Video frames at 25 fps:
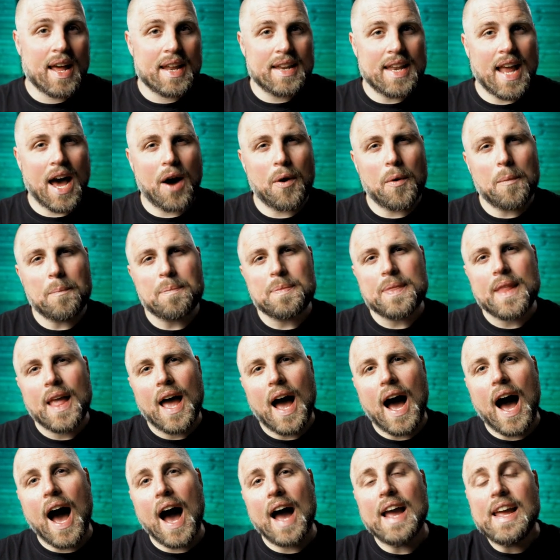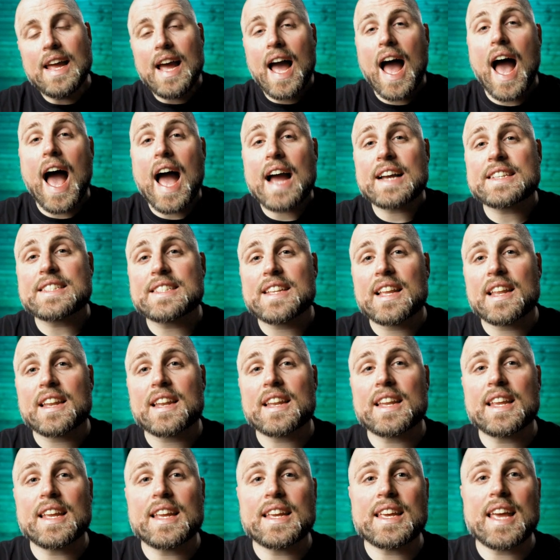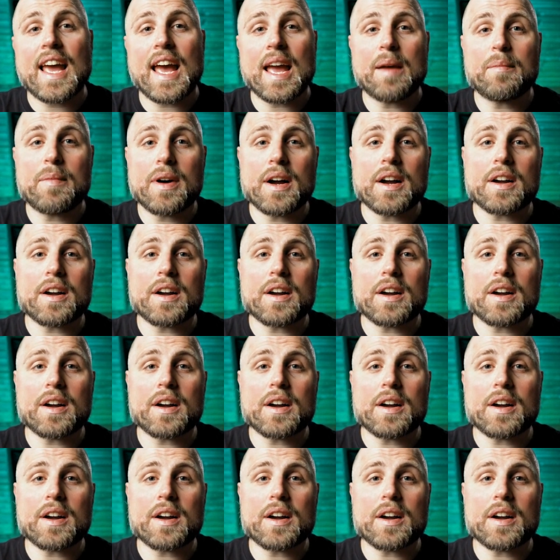Now, I accidentally came